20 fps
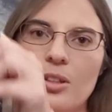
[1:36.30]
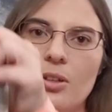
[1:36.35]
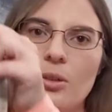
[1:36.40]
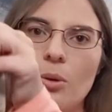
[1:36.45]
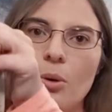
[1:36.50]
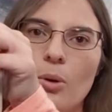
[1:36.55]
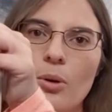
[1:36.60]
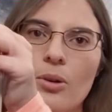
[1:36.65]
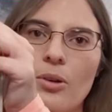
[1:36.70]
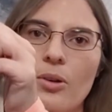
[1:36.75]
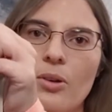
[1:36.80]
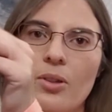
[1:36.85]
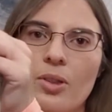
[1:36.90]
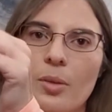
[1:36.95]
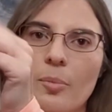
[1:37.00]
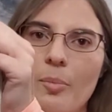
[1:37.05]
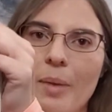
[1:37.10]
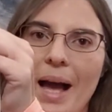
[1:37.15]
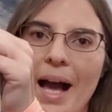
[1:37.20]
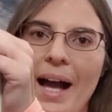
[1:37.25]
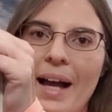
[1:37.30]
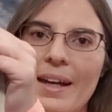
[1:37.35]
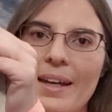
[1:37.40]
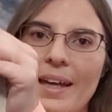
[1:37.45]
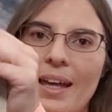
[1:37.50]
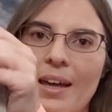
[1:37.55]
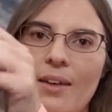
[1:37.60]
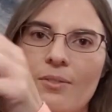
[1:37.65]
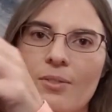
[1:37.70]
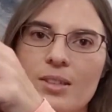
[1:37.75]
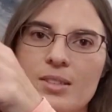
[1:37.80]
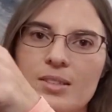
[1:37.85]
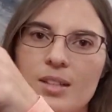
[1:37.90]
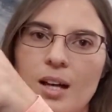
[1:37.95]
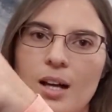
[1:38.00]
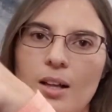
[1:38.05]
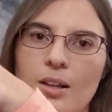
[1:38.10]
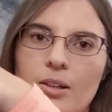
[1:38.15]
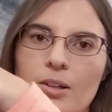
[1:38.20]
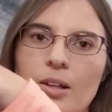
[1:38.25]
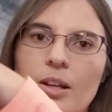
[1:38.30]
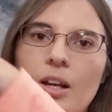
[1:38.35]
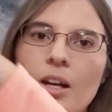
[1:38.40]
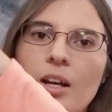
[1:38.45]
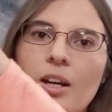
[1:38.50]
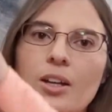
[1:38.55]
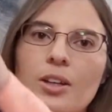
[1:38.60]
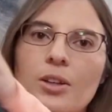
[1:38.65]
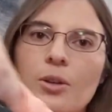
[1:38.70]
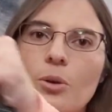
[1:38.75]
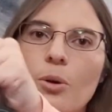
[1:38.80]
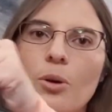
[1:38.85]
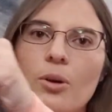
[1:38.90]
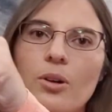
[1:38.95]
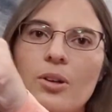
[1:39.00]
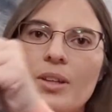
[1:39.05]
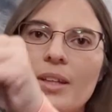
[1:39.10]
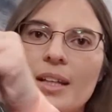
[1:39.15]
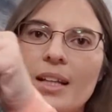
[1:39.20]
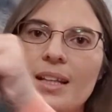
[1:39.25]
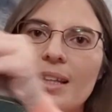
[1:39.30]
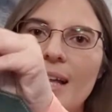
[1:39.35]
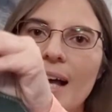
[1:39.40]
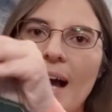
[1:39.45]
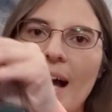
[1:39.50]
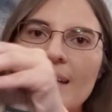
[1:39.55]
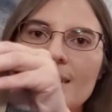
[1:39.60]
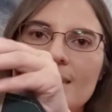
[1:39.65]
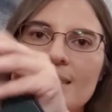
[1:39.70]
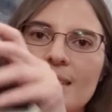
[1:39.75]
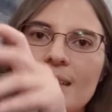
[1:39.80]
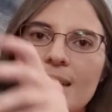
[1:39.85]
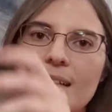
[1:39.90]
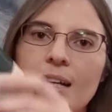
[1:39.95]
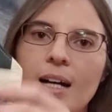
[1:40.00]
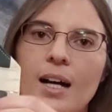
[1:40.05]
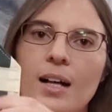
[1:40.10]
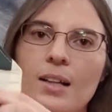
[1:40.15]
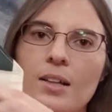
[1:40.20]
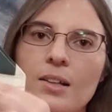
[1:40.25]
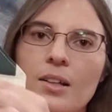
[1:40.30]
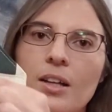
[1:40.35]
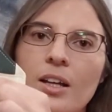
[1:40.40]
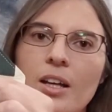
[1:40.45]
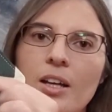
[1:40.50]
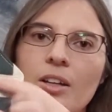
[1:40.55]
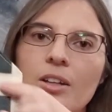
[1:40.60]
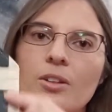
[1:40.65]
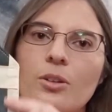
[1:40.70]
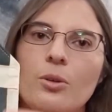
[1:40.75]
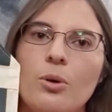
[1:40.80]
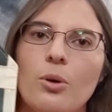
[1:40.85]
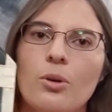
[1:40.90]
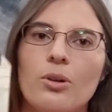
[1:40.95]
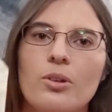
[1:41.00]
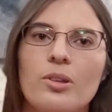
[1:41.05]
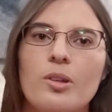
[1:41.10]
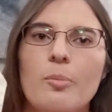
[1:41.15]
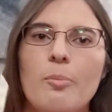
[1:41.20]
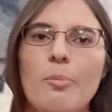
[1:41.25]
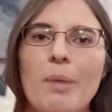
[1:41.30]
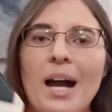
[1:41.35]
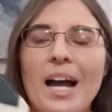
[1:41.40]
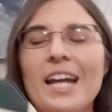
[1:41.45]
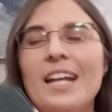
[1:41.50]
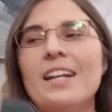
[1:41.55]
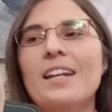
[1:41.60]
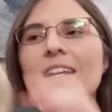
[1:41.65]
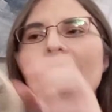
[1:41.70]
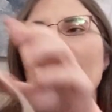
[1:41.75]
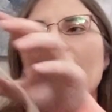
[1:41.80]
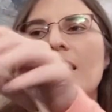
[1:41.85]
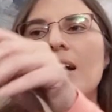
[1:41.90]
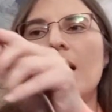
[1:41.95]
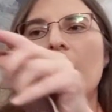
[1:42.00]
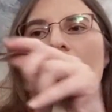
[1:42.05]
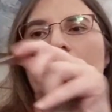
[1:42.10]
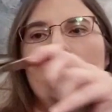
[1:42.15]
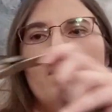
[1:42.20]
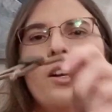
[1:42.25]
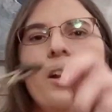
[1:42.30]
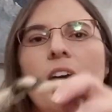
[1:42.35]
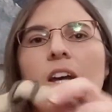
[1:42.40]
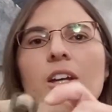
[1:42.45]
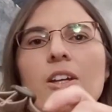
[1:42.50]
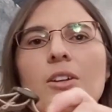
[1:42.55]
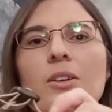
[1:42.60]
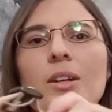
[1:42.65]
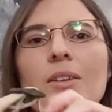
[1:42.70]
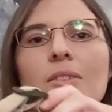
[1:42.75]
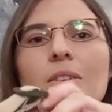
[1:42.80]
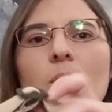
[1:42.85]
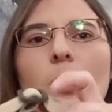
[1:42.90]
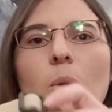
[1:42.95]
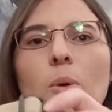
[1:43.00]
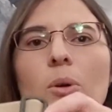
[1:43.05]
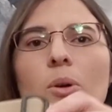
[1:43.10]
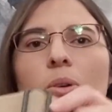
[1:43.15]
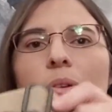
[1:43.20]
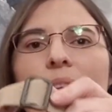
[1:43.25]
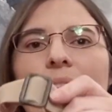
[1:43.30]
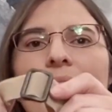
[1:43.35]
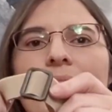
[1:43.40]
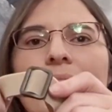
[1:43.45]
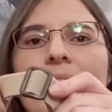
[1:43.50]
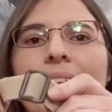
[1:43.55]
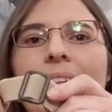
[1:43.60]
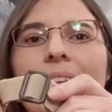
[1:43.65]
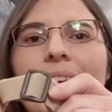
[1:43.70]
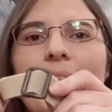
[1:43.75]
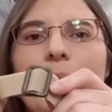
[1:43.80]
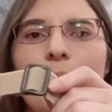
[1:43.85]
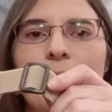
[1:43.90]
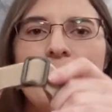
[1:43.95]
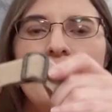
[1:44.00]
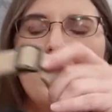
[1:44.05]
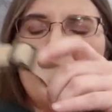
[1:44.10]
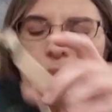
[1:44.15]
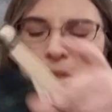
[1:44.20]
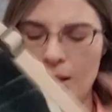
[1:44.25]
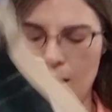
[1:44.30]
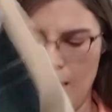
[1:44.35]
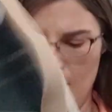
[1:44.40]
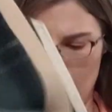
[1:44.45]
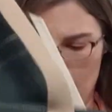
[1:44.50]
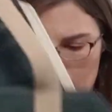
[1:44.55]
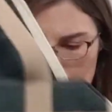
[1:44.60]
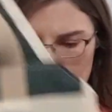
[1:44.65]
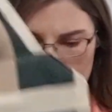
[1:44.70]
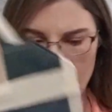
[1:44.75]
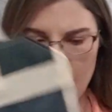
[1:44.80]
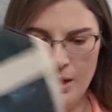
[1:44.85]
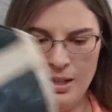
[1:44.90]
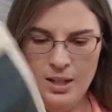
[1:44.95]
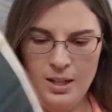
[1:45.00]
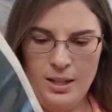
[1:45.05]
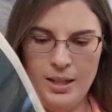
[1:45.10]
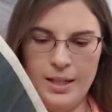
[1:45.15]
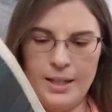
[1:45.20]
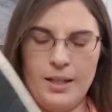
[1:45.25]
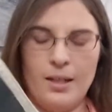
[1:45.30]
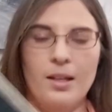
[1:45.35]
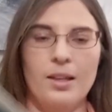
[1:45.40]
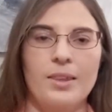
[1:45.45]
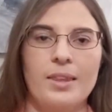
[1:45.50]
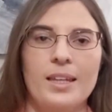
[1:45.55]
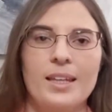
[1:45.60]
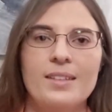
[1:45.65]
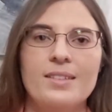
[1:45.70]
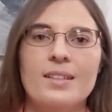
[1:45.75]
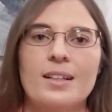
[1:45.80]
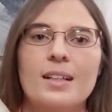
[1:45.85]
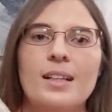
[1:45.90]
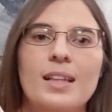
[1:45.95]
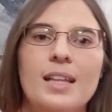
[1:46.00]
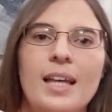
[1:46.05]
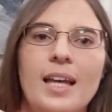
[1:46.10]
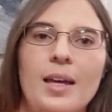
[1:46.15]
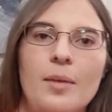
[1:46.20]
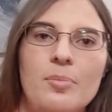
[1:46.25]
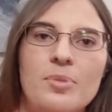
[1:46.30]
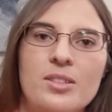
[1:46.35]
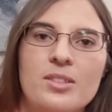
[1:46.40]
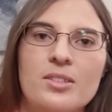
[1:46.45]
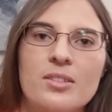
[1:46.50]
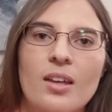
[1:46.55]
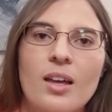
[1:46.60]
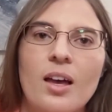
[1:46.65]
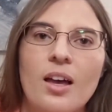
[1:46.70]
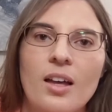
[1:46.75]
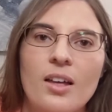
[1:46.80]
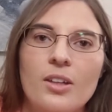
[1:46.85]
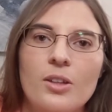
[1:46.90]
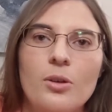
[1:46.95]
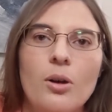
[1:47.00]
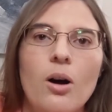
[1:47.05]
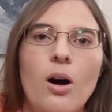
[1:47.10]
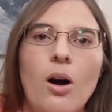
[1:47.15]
order the back canvas color, you order the elastic color, you order the binding color, you even order the clip color. Like these clips, you